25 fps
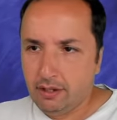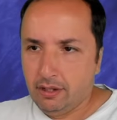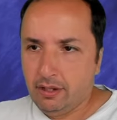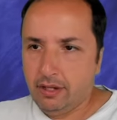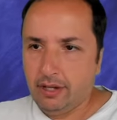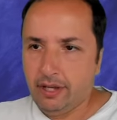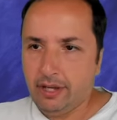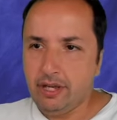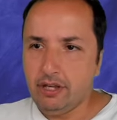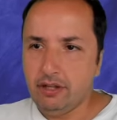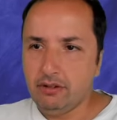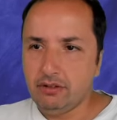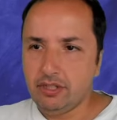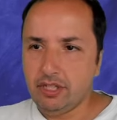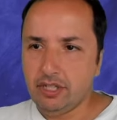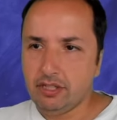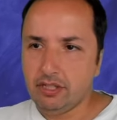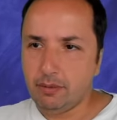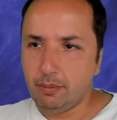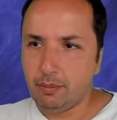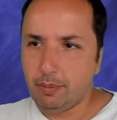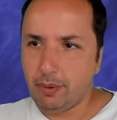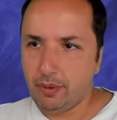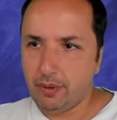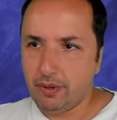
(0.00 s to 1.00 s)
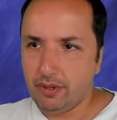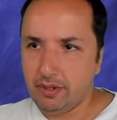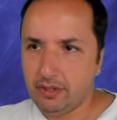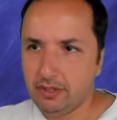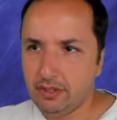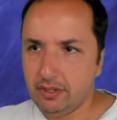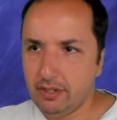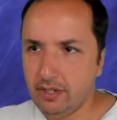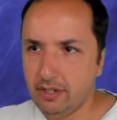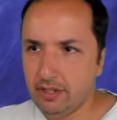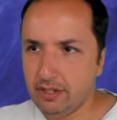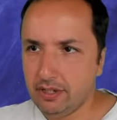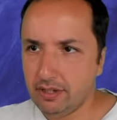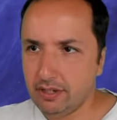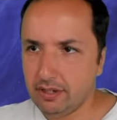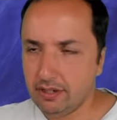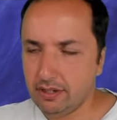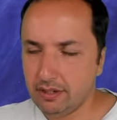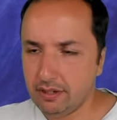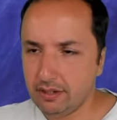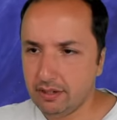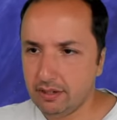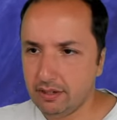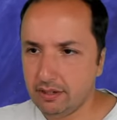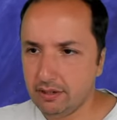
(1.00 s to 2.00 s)
he'll take the pawn,
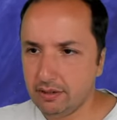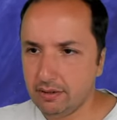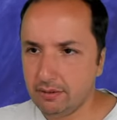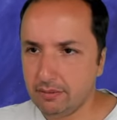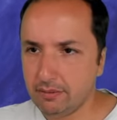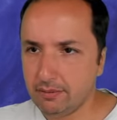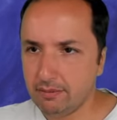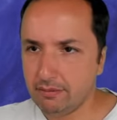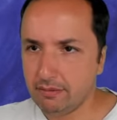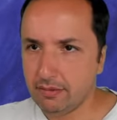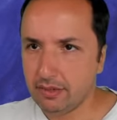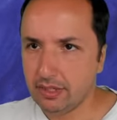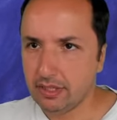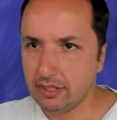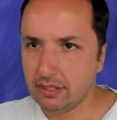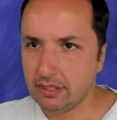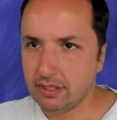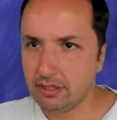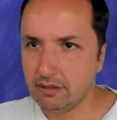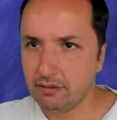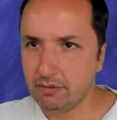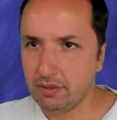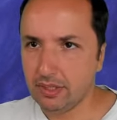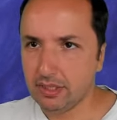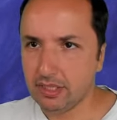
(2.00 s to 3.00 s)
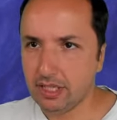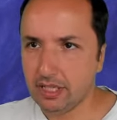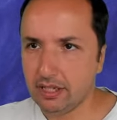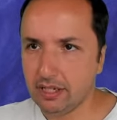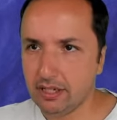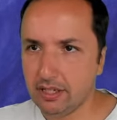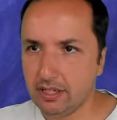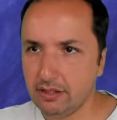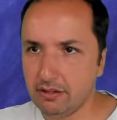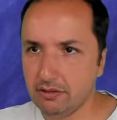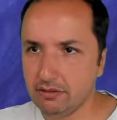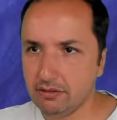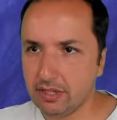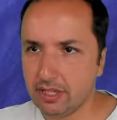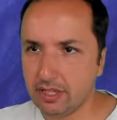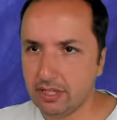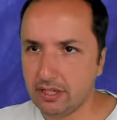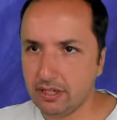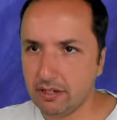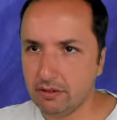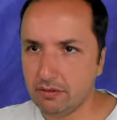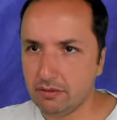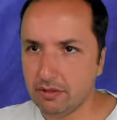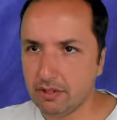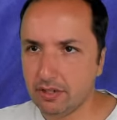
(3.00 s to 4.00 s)
then what can I do? Can
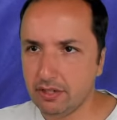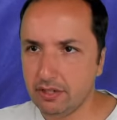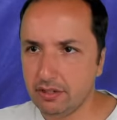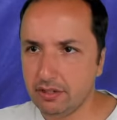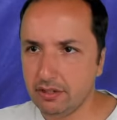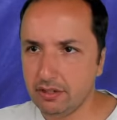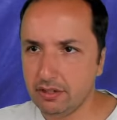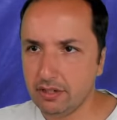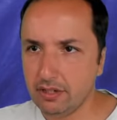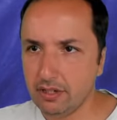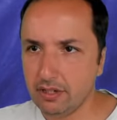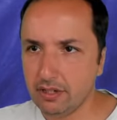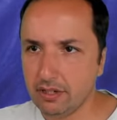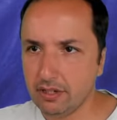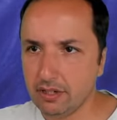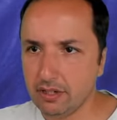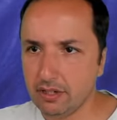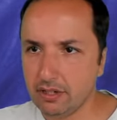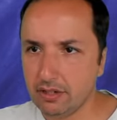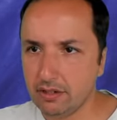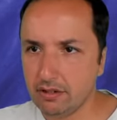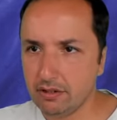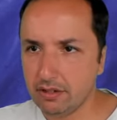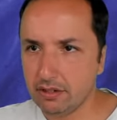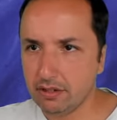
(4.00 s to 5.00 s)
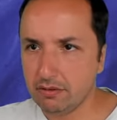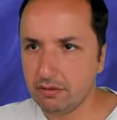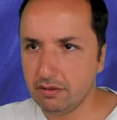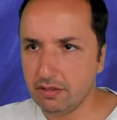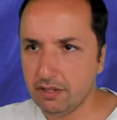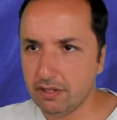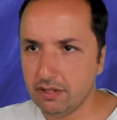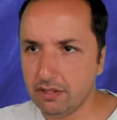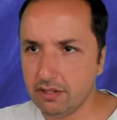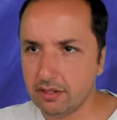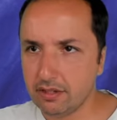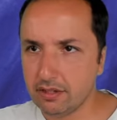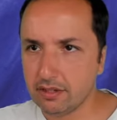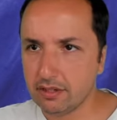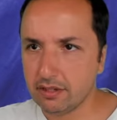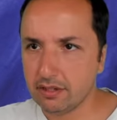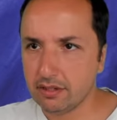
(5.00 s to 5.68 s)
I go here? I'm gonna go here.